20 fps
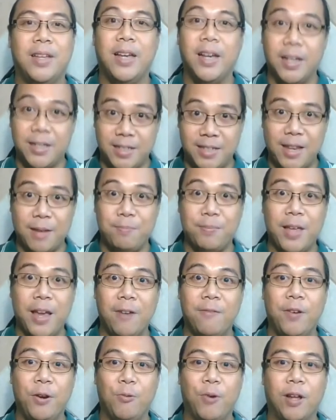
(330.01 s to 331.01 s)
Accept
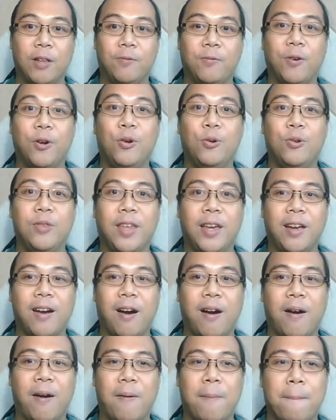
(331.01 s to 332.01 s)
everyone for who they
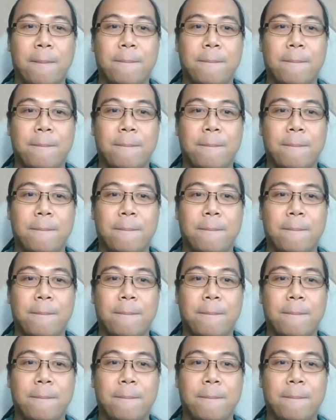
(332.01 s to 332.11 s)
are.